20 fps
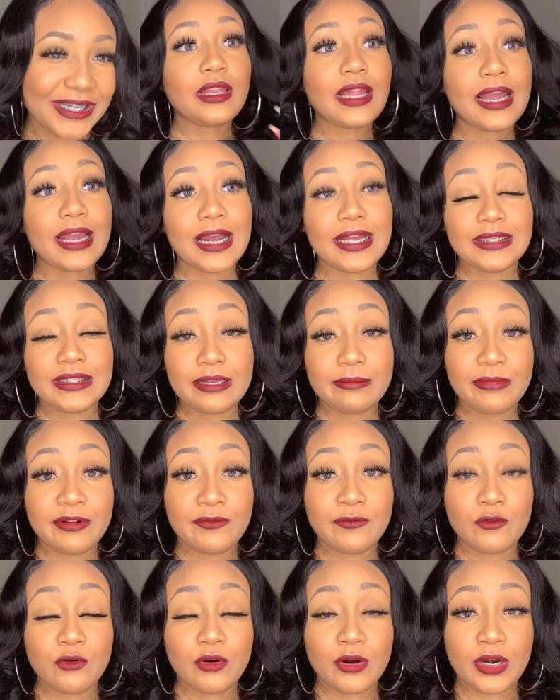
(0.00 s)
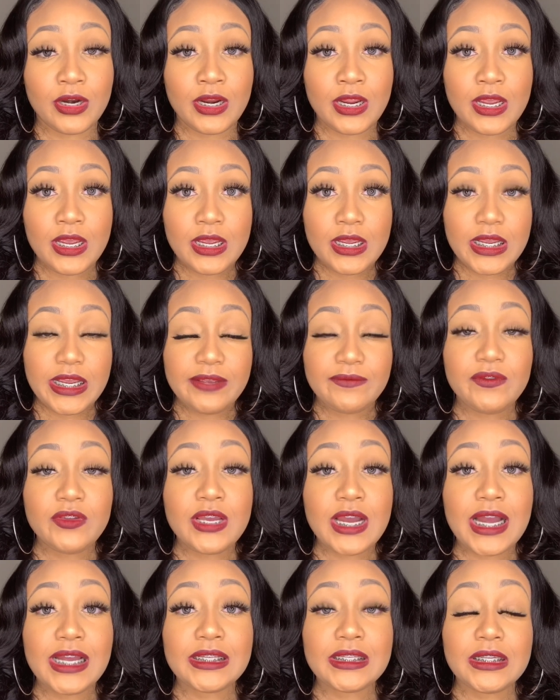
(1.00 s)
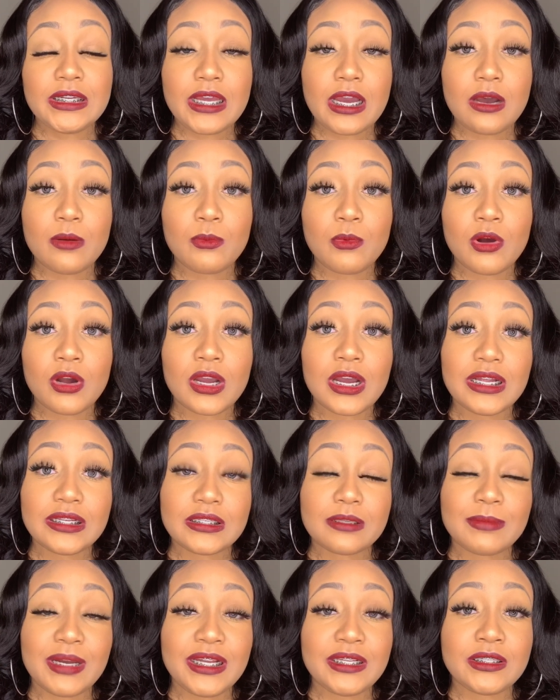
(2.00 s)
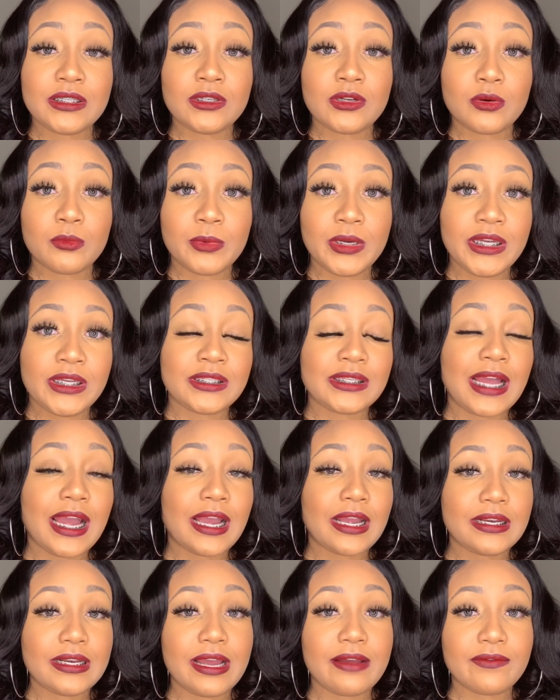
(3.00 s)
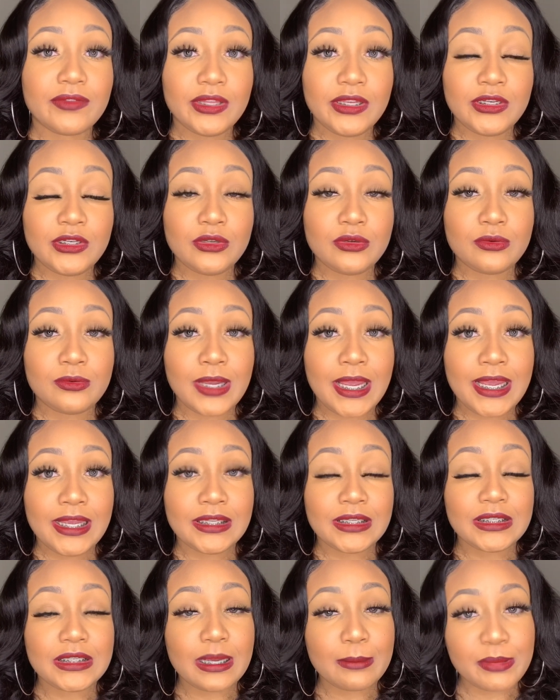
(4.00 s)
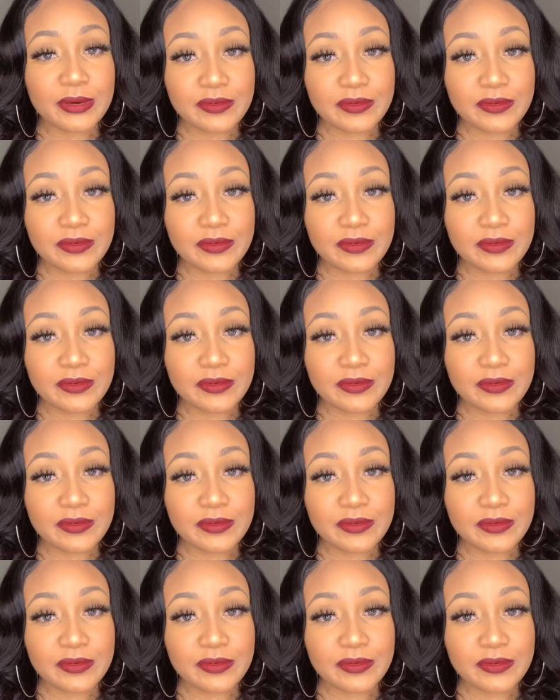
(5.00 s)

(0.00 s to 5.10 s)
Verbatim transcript: like I said before, if you guys need help on customizing your wigs, I could definitely do a separate